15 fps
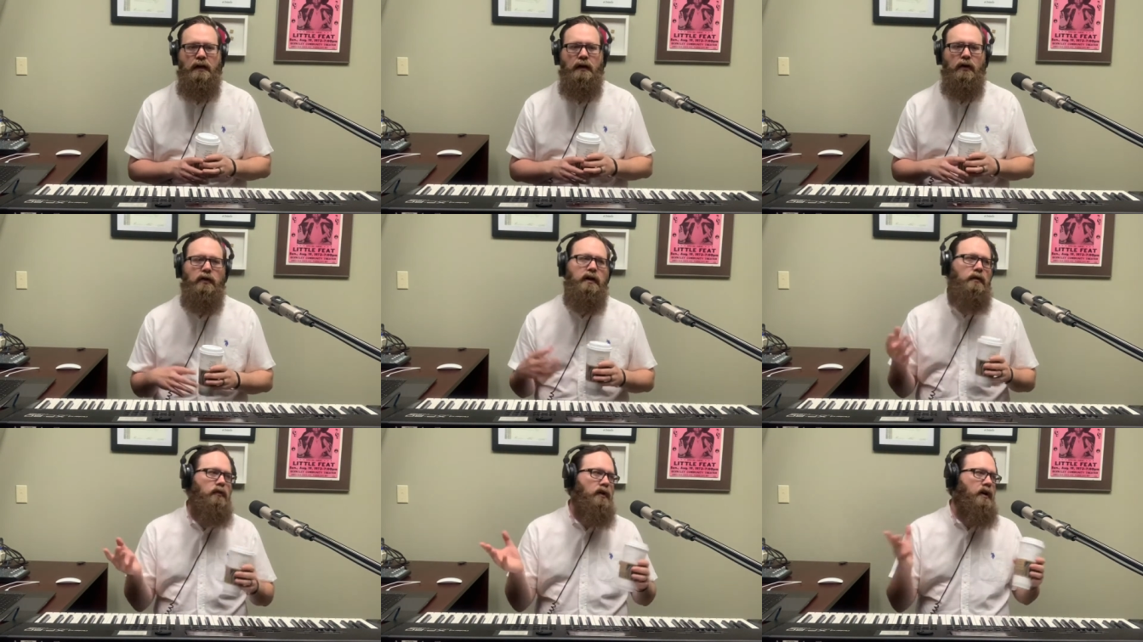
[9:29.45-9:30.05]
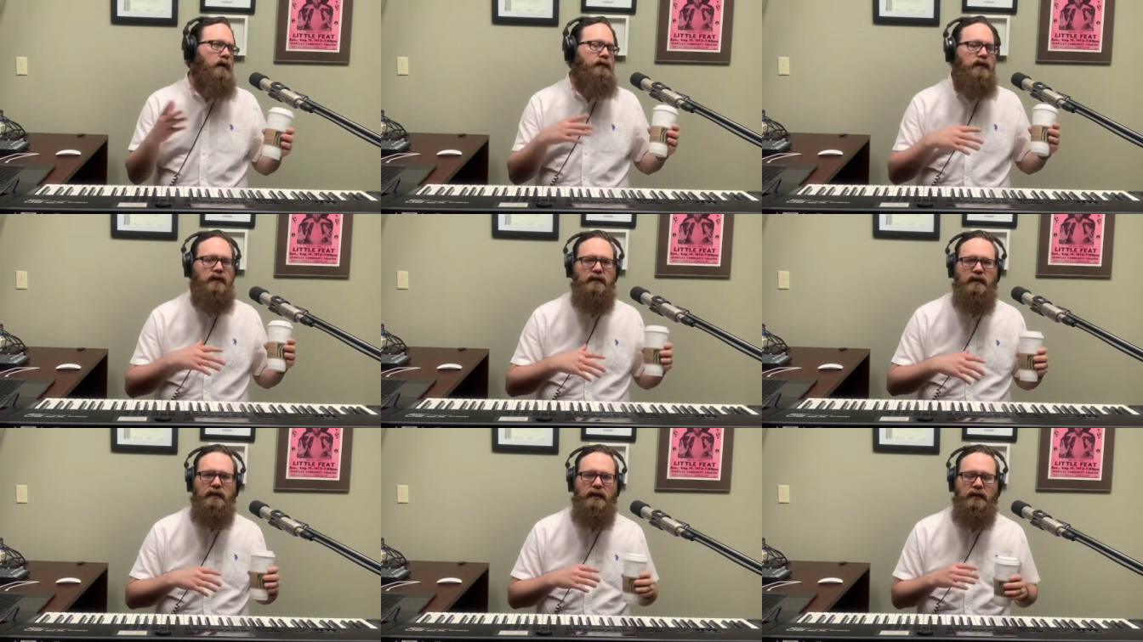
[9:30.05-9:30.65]
Okay, well,
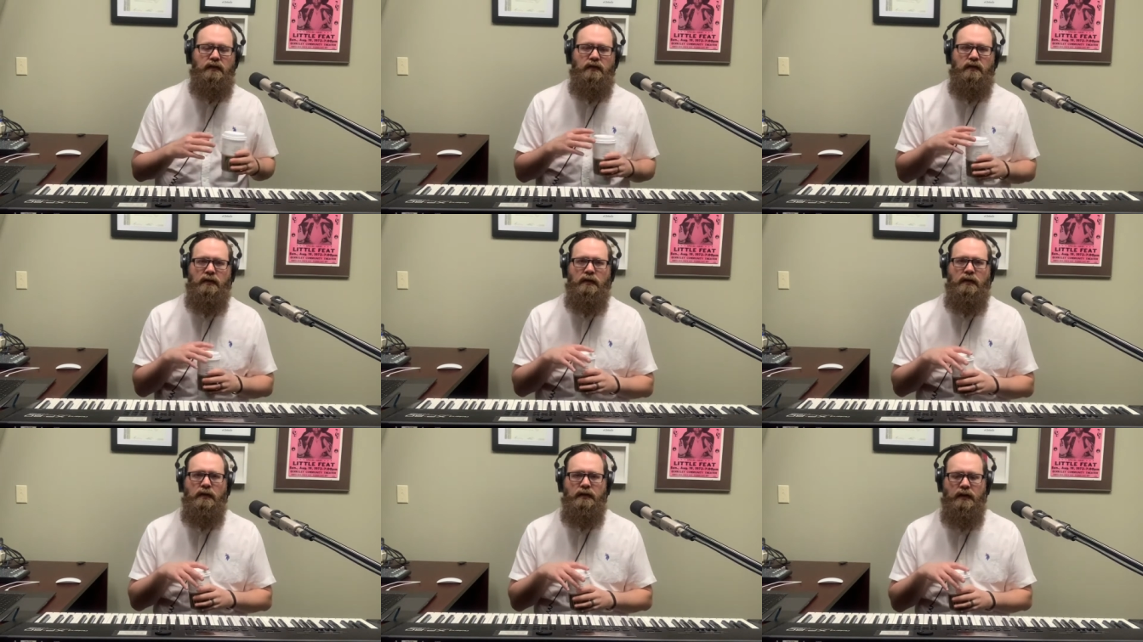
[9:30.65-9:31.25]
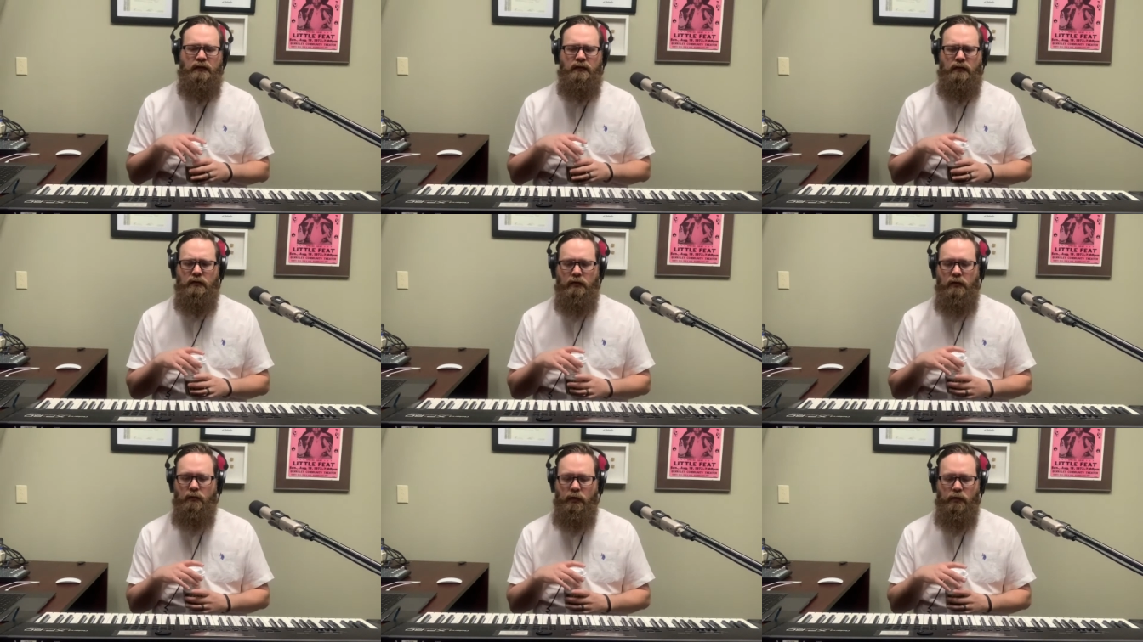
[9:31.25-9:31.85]
obviously that's
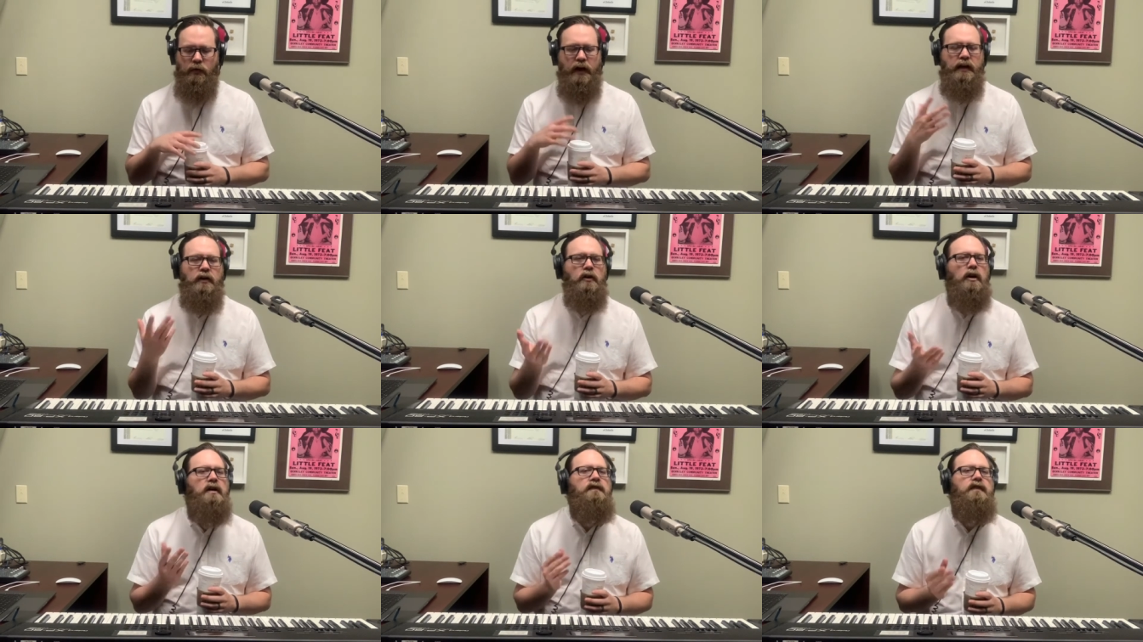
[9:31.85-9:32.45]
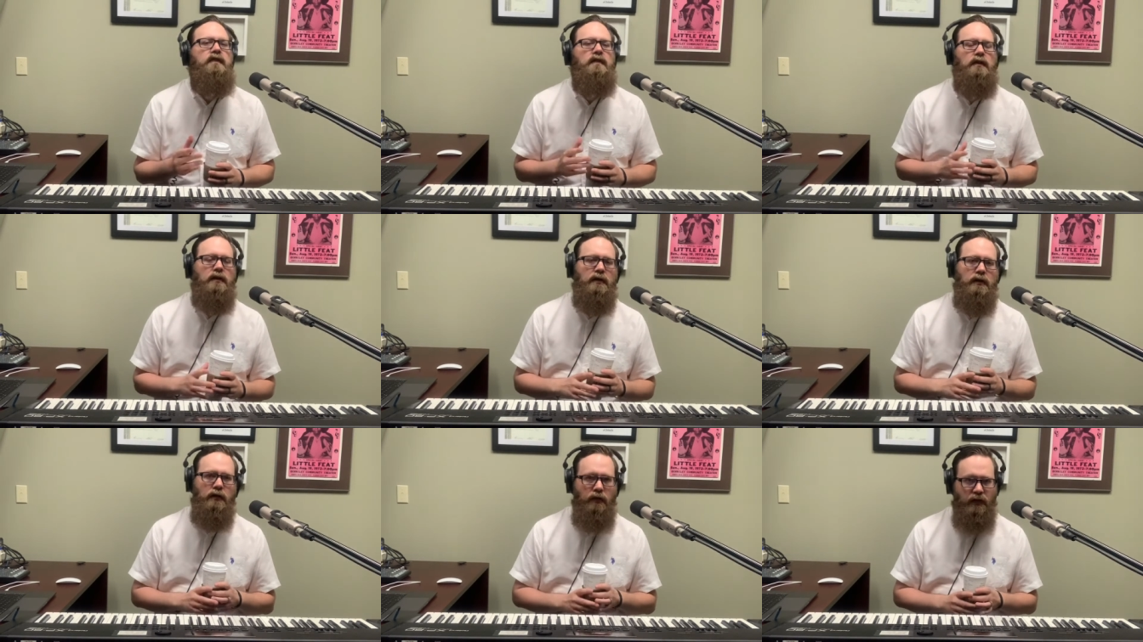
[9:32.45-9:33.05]
we write it off as a
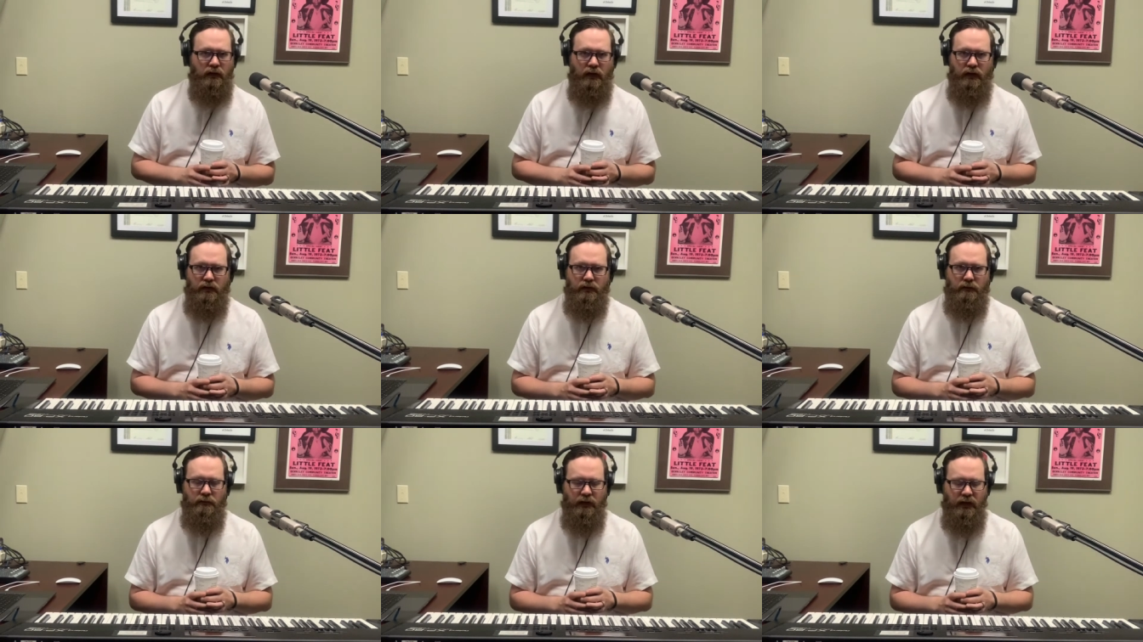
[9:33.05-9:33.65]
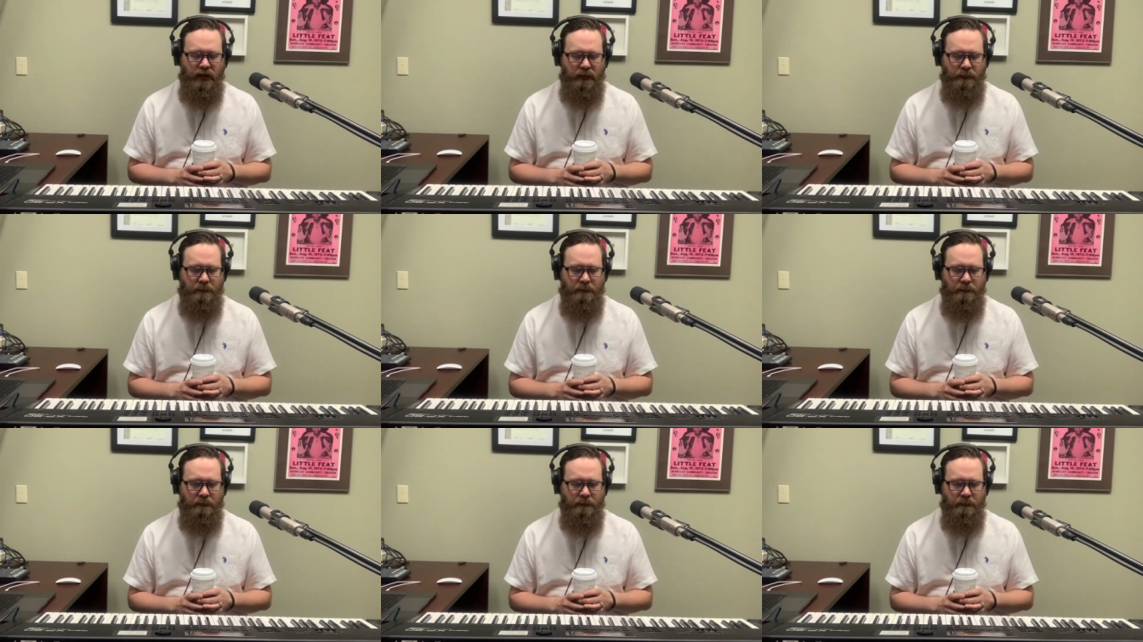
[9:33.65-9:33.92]
hallucination, right?